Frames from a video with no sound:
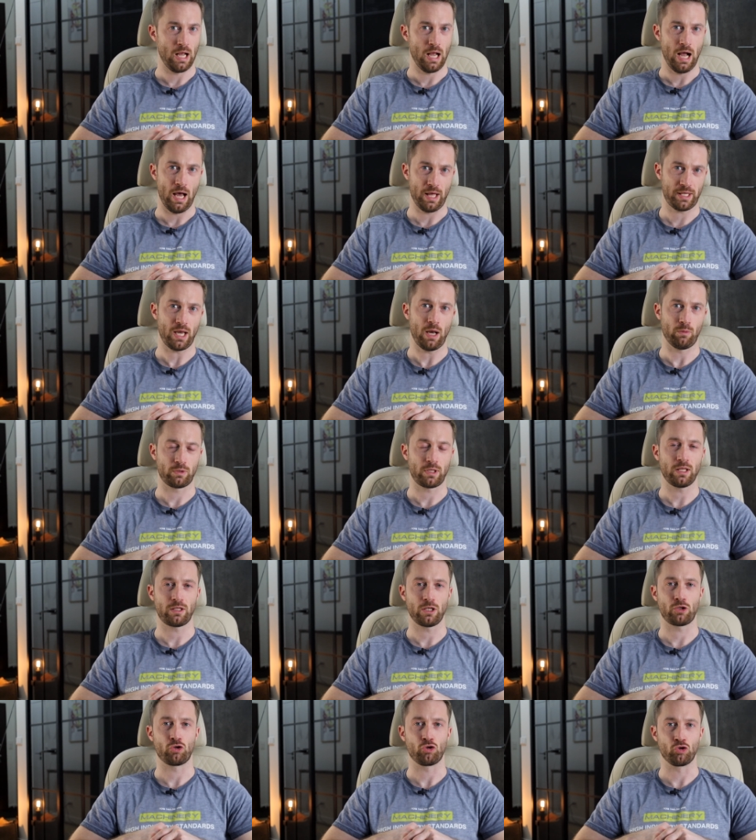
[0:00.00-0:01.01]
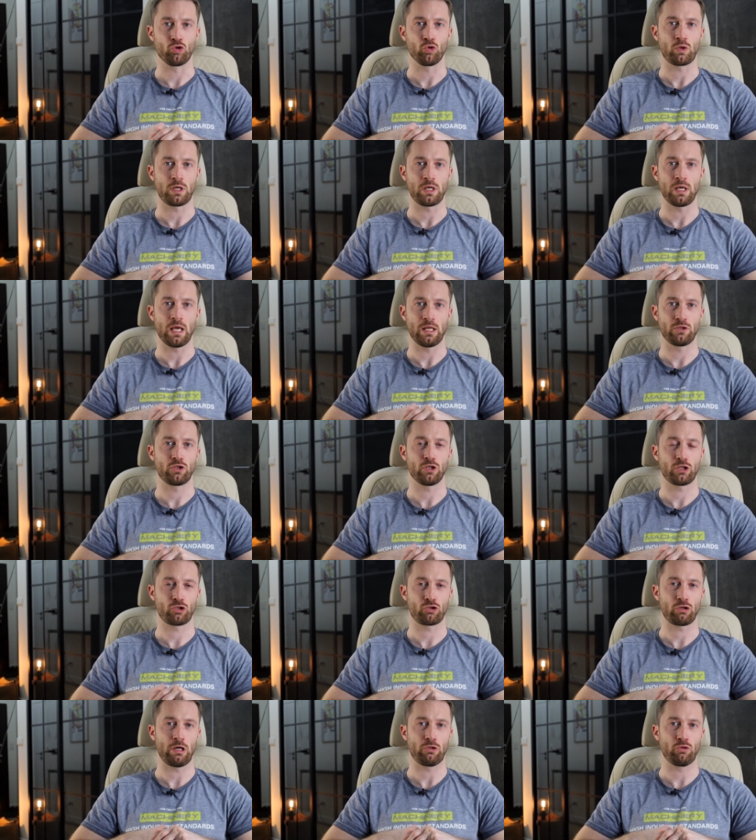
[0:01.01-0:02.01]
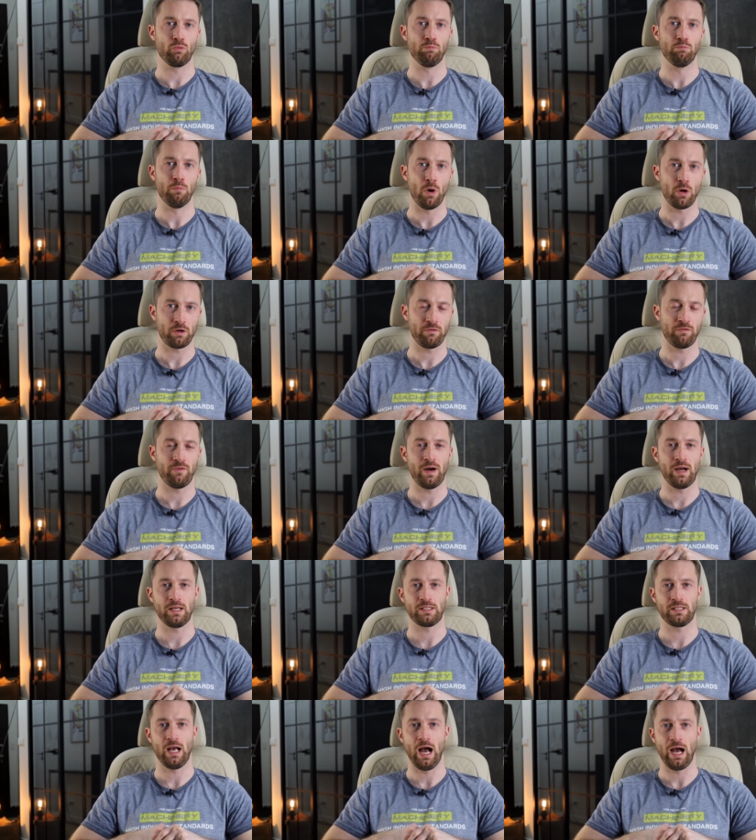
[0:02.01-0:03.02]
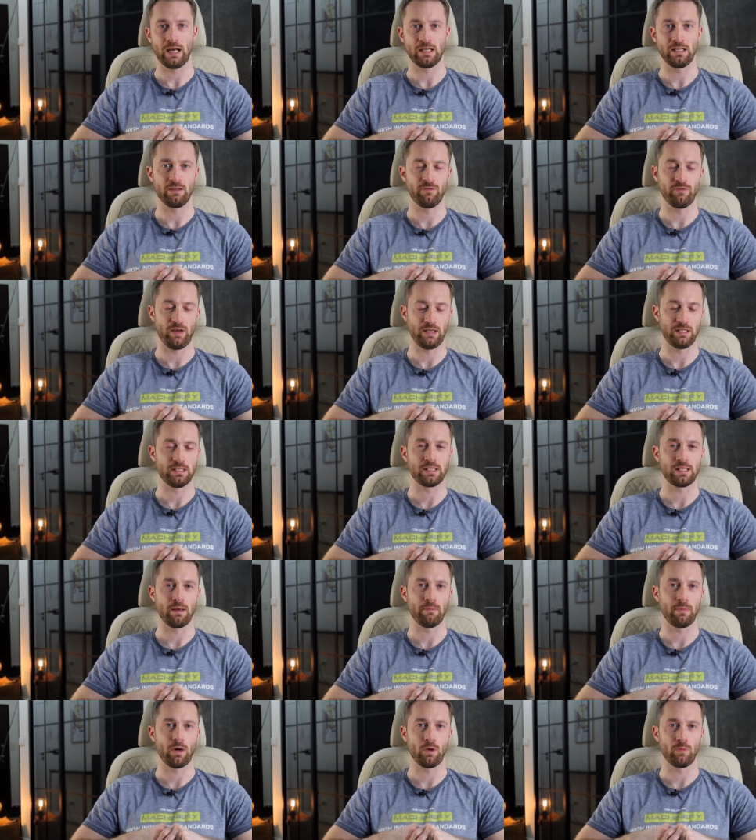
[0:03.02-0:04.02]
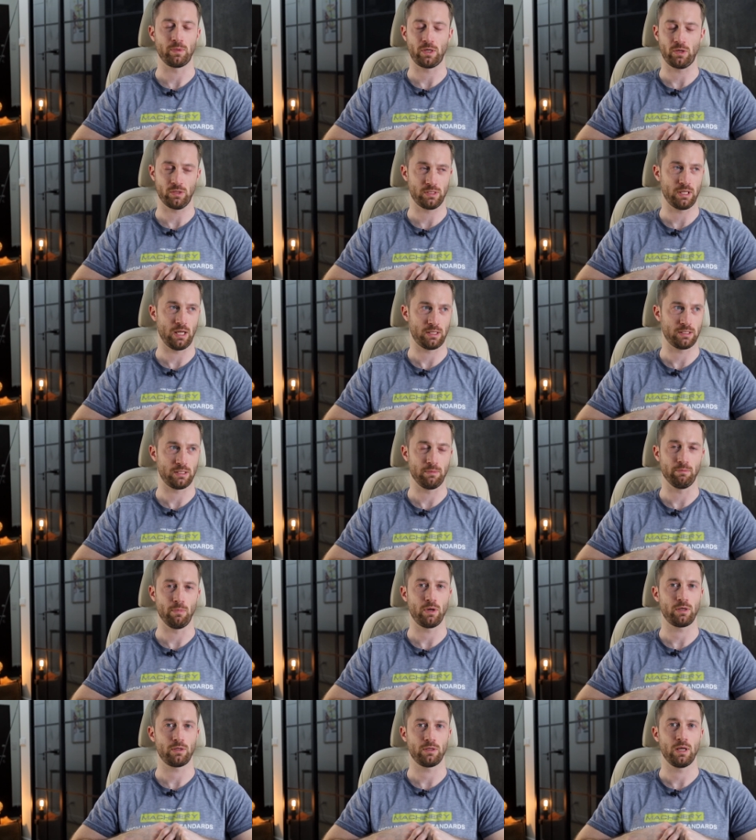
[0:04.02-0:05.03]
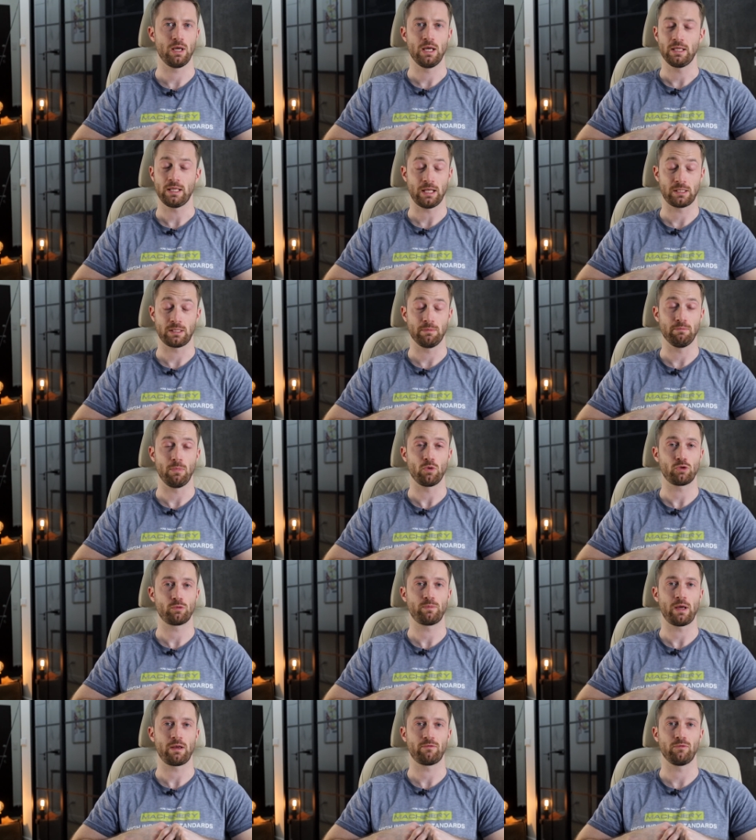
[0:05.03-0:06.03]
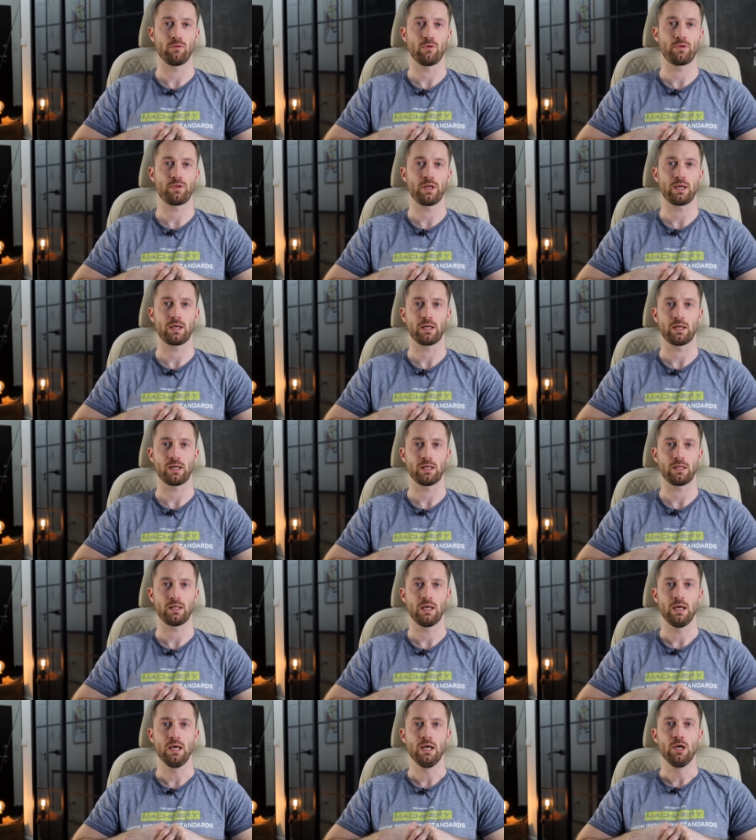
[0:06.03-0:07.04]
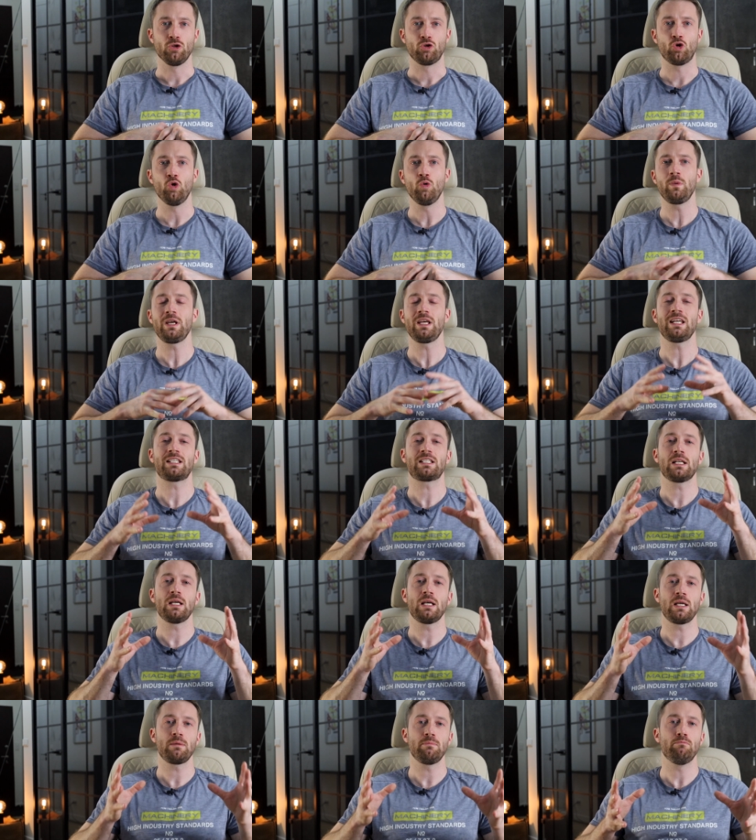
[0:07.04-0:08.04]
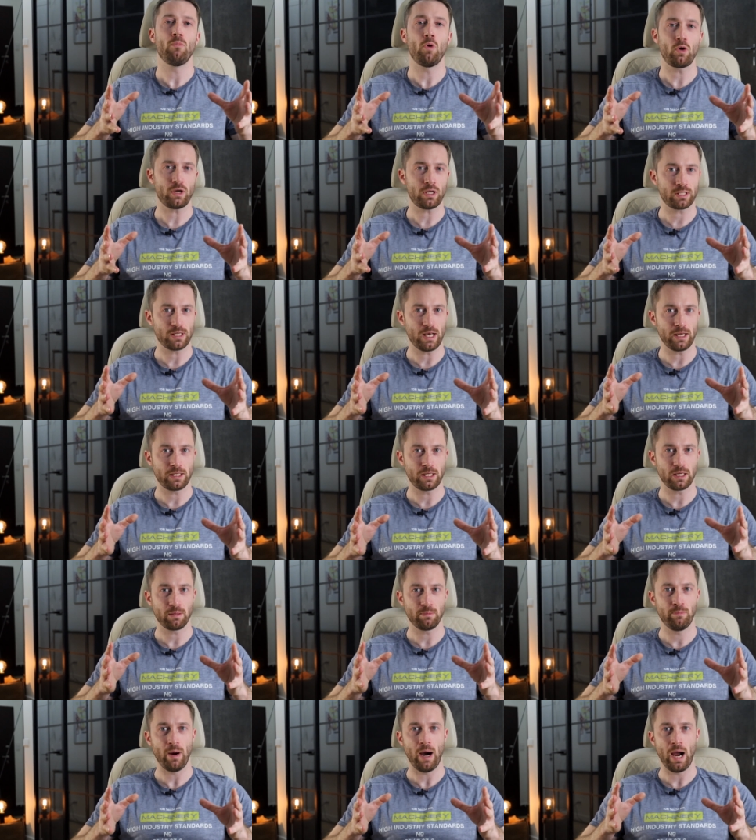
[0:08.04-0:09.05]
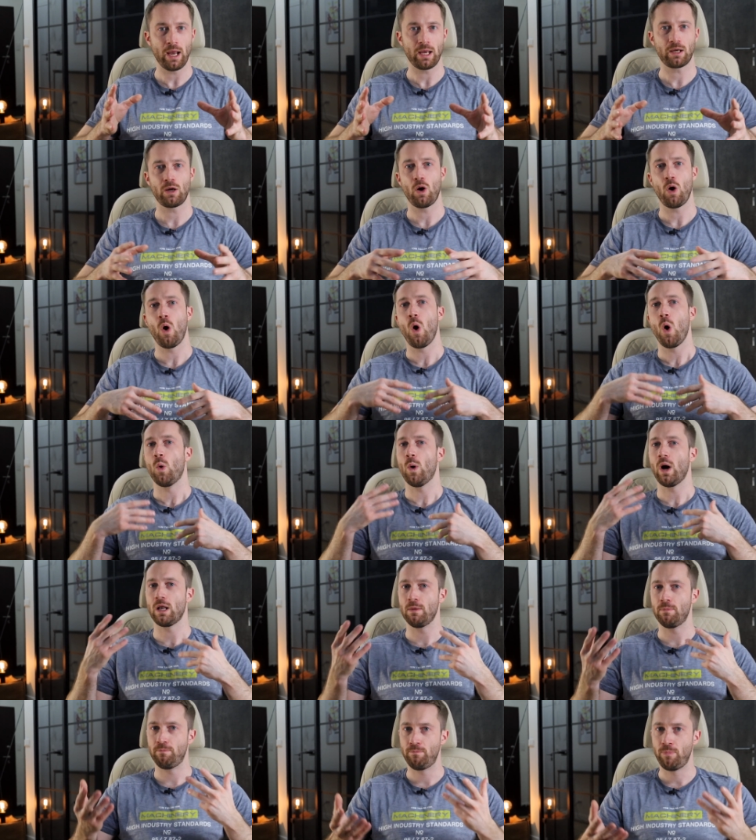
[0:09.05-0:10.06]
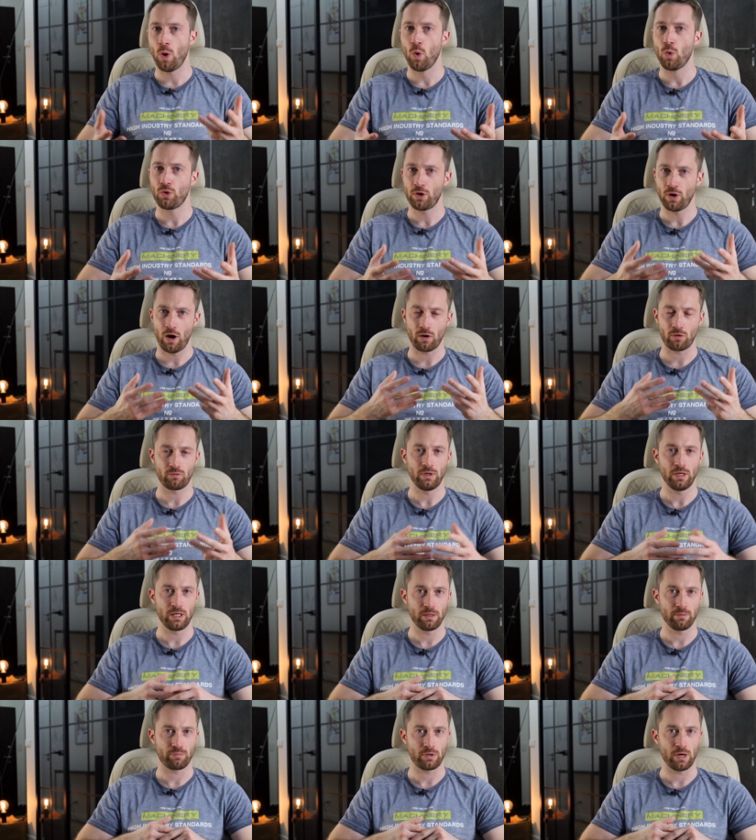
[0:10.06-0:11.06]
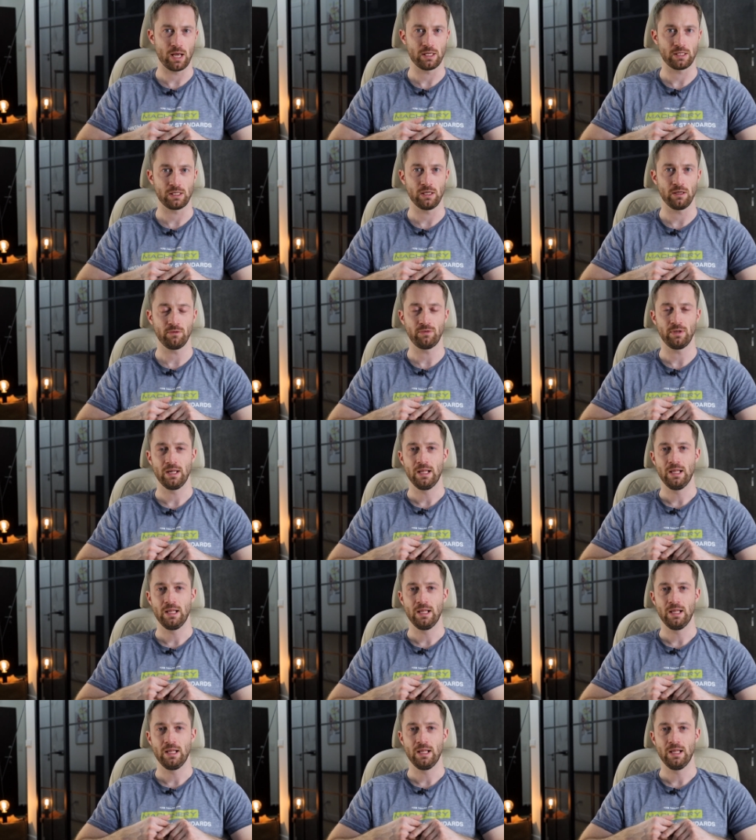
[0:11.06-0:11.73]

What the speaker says: I think I would get the Suzuki and just try to modify its ugly face somehow, because that's the most painful thing in it. To me, it's a more exciting bike, while both are really impressive